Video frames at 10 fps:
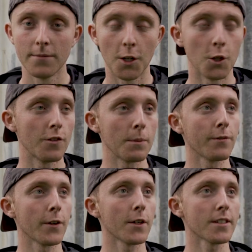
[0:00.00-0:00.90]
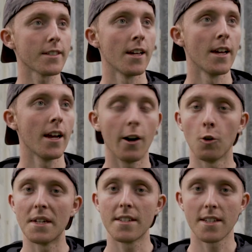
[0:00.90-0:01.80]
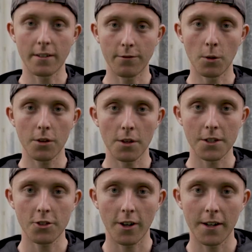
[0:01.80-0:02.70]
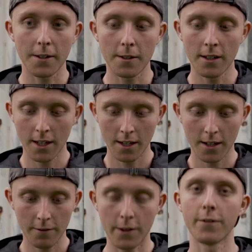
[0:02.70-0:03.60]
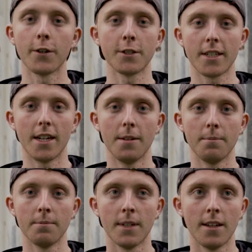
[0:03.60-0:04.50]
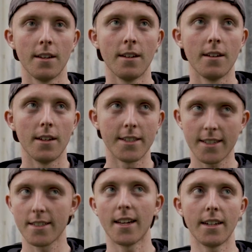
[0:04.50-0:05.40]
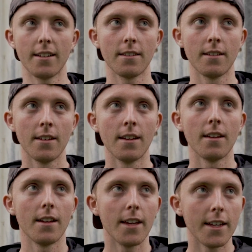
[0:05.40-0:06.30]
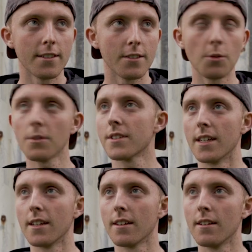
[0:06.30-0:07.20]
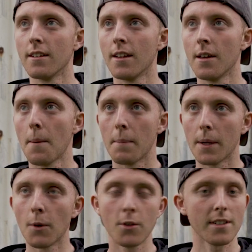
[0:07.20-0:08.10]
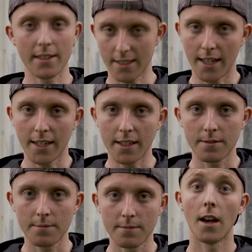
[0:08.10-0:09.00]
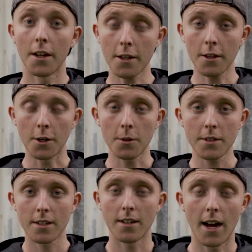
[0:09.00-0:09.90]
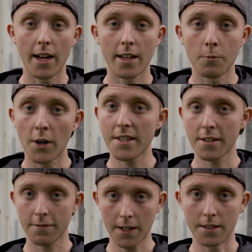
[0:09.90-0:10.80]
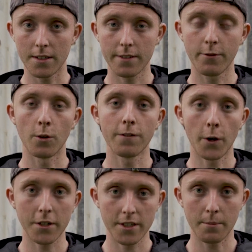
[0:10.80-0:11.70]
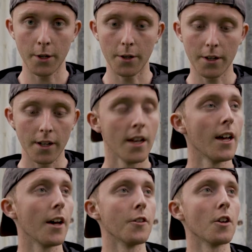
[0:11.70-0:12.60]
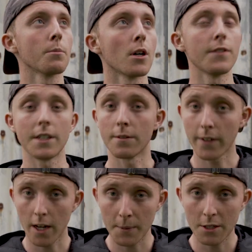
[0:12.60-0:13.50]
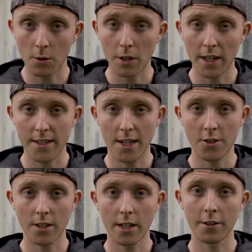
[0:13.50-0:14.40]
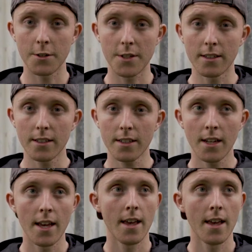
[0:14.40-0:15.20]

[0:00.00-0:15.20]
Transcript: On November 1st, I will be setting forth on this trail for the first time. It's exciting. It's daunting, but mostly exciting. Another note, I am raising funds for Forest and Bird, a non-profit environmental organization here in New Zealand.